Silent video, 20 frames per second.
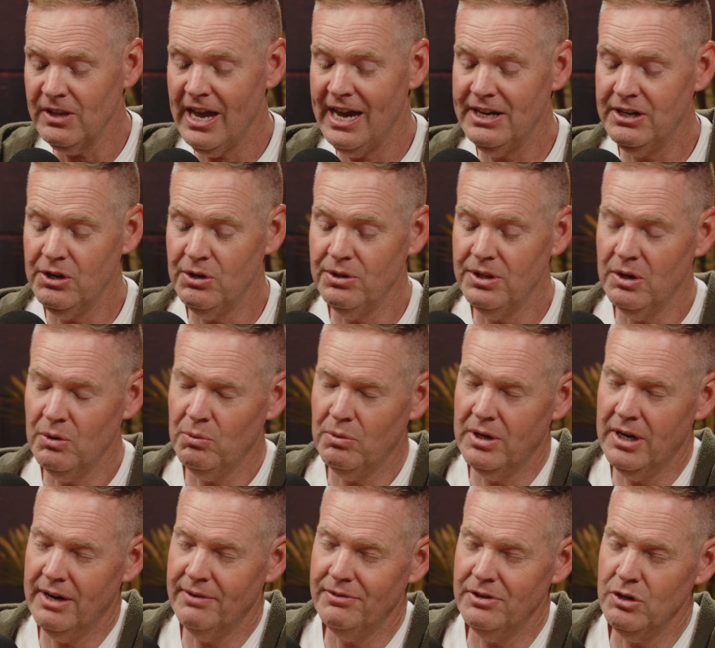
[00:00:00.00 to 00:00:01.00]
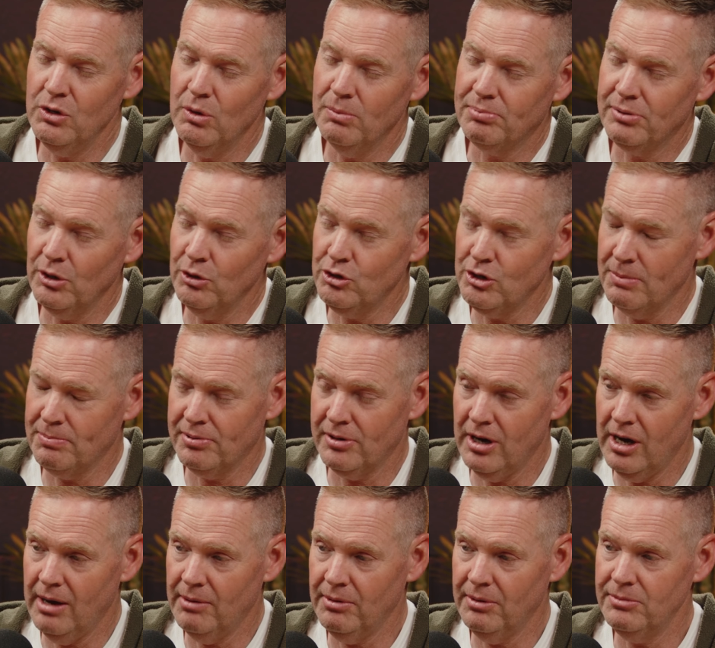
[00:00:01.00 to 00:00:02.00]
I know that whenever you approach a
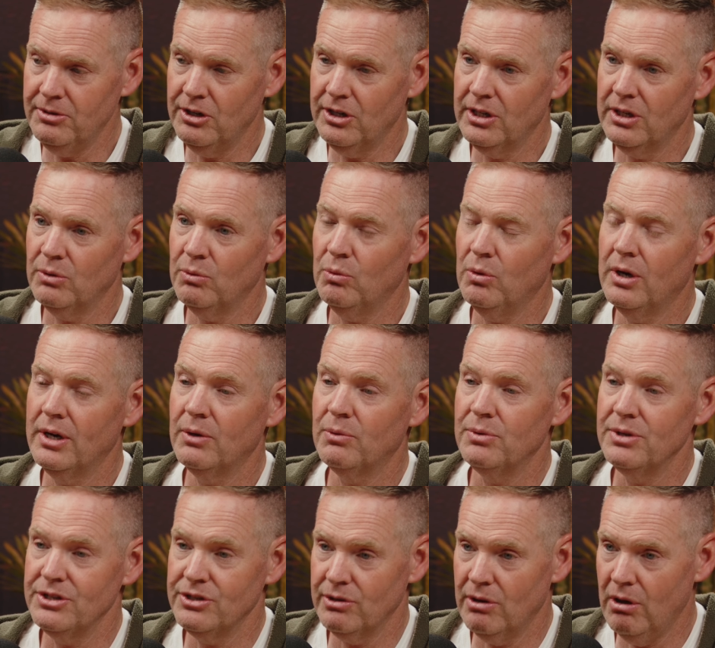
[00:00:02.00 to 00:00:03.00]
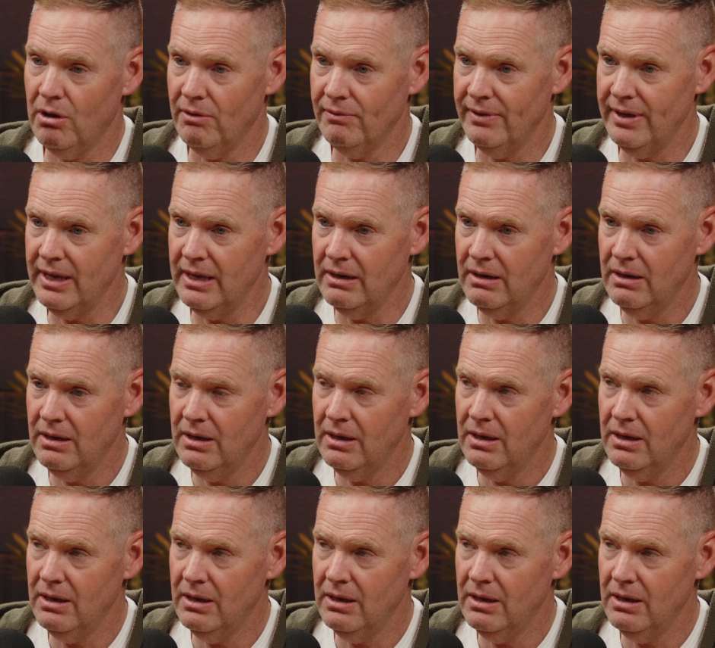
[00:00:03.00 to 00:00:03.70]
problem, you're going to want to resolve it.